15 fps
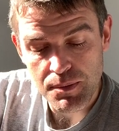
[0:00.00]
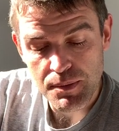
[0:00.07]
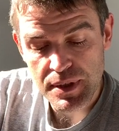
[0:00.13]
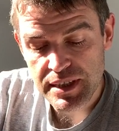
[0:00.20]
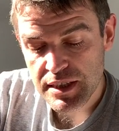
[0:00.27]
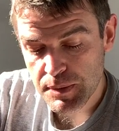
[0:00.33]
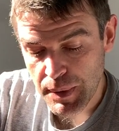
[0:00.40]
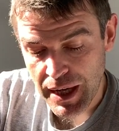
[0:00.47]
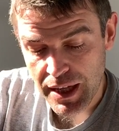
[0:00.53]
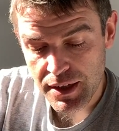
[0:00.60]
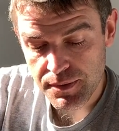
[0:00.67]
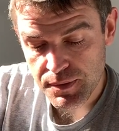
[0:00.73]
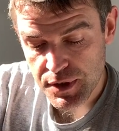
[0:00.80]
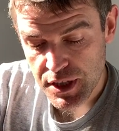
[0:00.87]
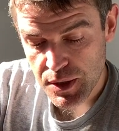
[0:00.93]
"Mrs.
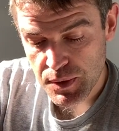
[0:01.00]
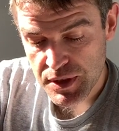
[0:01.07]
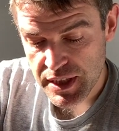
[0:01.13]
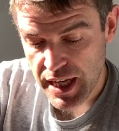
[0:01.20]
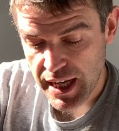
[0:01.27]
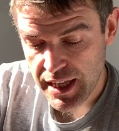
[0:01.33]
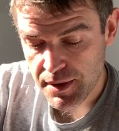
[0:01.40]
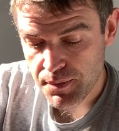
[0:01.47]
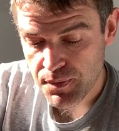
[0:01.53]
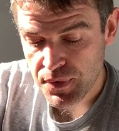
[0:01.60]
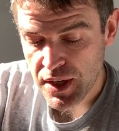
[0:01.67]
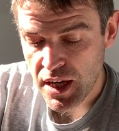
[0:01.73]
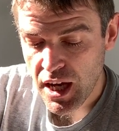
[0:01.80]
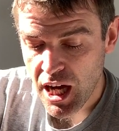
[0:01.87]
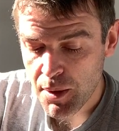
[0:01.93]
Bell," she was saying,
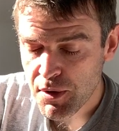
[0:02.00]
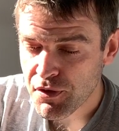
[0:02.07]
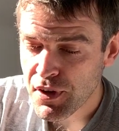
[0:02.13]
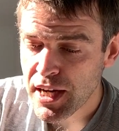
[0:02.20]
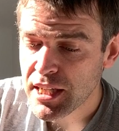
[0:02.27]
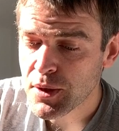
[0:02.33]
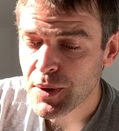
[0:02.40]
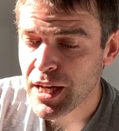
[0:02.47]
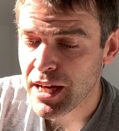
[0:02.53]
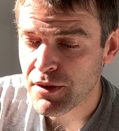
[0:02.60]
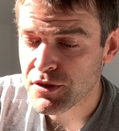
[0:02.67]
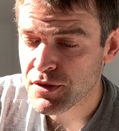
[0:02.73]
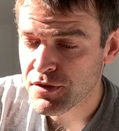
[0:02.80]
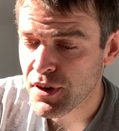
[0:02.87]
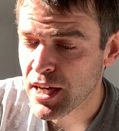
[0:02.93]
"I'm afraid you will have
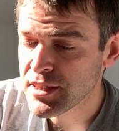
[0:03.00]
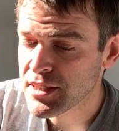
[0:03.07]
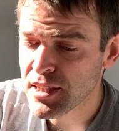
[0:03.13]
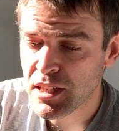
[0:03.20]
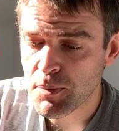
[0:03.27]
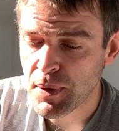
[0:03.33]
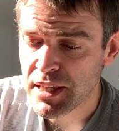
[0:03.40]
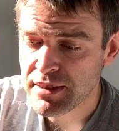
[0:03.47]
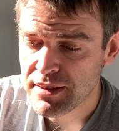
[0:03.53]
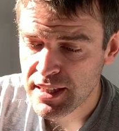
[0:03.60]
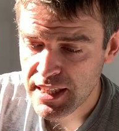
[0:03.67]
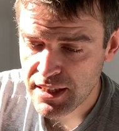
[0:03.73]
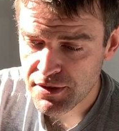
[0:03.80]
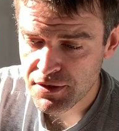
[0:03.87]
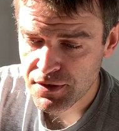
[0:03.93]
to find another place to
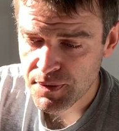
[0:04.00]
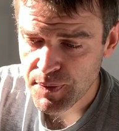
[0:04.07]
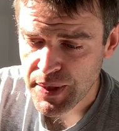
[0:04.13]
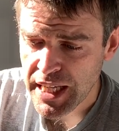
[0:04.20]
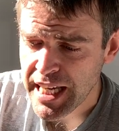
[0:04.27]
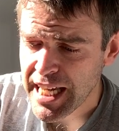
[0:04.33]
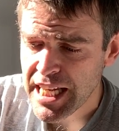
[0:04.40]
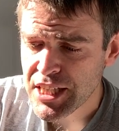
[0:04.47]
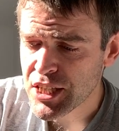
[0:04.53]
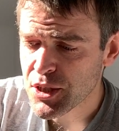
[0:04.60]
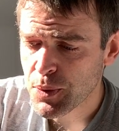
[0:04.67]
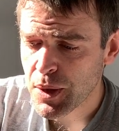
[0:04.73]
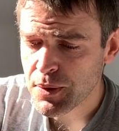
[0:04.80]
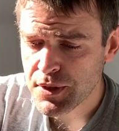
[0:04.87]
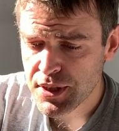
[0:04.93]
live. It just
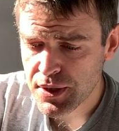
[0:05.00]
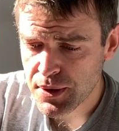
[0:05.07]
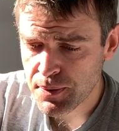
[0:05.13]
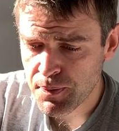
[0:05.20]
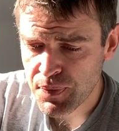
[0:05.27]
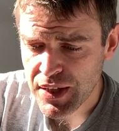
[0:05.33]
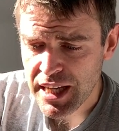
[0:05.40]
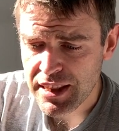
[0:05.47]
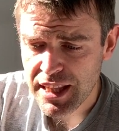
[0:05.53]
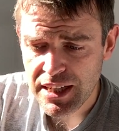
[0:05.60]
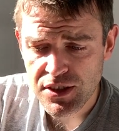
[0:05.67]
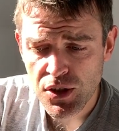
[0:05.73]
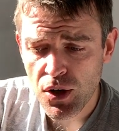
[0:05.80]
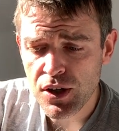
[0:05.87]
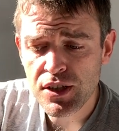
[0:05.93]
won't do. That
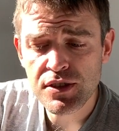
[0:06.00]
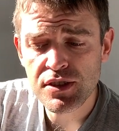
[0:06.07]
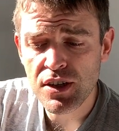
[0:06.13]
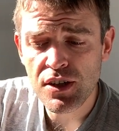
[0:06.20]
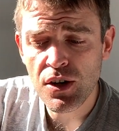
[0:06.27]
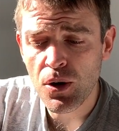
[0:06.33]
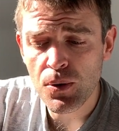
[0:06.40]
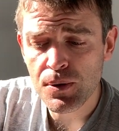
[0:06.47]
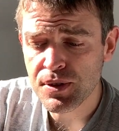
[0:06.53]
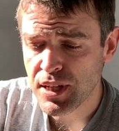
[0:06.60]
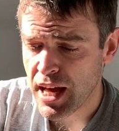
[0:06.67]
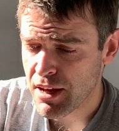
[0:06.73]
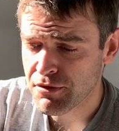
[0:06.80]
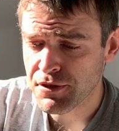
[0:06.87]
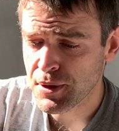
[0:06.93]
dog has dug holes
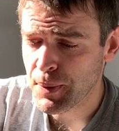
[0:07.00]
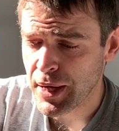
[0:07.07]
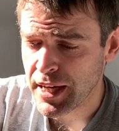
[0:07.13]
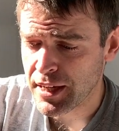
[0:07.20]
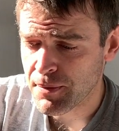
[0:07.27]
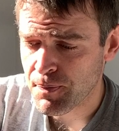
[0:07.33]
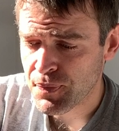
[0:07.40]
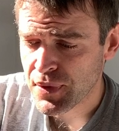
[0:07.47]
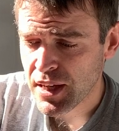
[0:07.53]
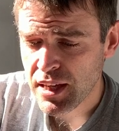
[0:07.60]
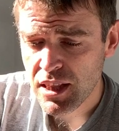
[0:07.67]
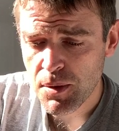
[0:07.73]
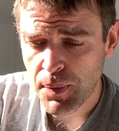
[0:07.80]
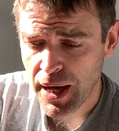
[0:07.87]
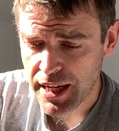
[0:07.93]
everywhere.
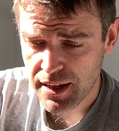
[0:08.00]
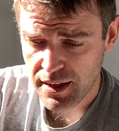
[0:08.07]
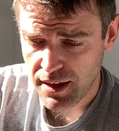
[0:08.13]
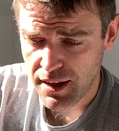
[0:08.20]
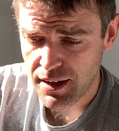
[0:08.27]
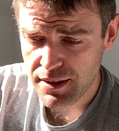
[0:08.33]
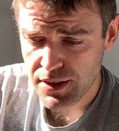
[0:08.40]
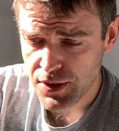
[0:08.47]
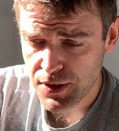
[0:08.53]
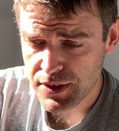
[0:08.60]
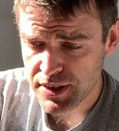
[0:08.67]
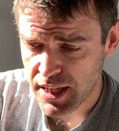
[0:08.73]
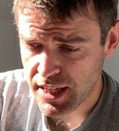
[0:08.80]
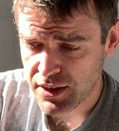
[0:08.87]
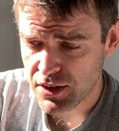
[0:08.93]
The backyard
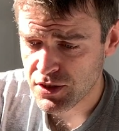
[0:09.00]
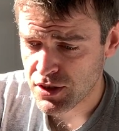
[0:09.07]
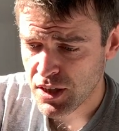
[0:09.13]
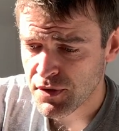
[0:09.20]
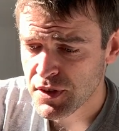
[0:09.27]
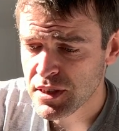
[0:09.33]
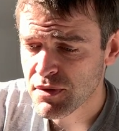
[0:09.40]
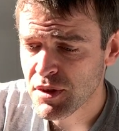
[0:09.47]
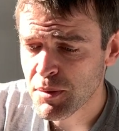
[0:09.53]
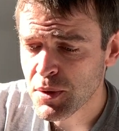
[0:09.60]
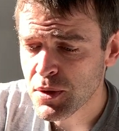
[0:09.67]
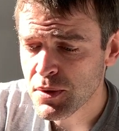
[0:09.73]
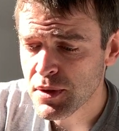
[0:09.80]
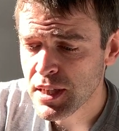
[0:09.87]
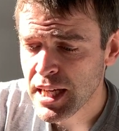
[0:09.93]
looks like the surface of the
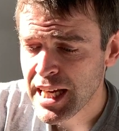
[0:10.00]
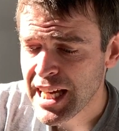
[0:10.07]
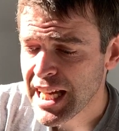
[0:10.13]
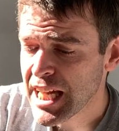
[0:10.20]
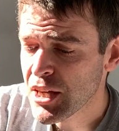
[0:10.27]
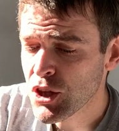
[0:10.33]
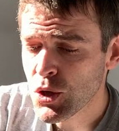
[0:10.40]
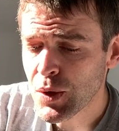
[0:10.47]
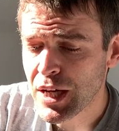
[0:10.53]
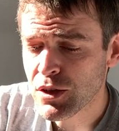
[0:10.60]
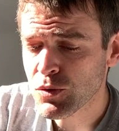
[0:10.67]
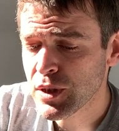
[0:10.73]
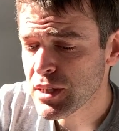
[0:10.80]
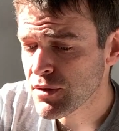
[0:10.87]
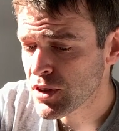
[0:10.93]
moon. Either you get
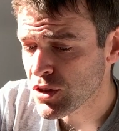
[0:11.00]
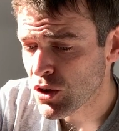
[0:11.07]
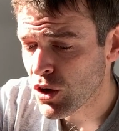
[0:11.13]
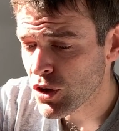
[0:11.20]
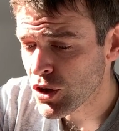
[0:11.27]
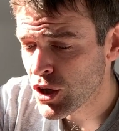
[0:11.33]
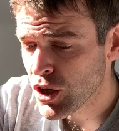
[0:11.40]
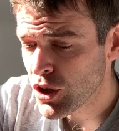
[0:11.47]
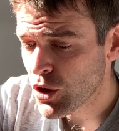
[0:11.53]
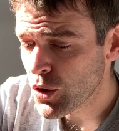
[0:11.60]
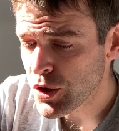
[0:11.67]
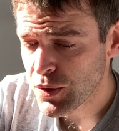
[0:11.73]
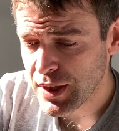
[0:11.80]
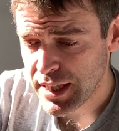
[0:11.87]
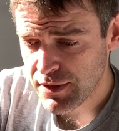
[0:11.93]
rid of the dog or
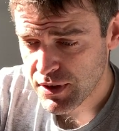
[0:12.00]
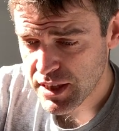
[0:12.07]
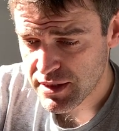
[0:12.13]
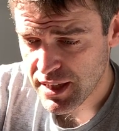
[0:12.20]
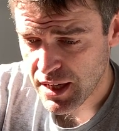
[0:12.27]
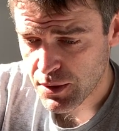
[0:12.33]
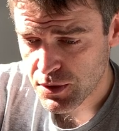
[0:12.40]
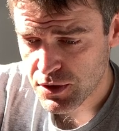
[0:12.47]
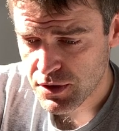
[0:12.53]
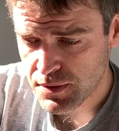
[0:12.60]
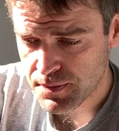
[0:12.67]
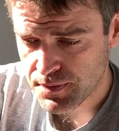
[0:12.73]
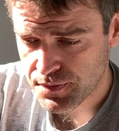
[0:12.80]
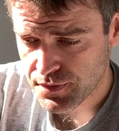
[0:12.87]
you leave this house."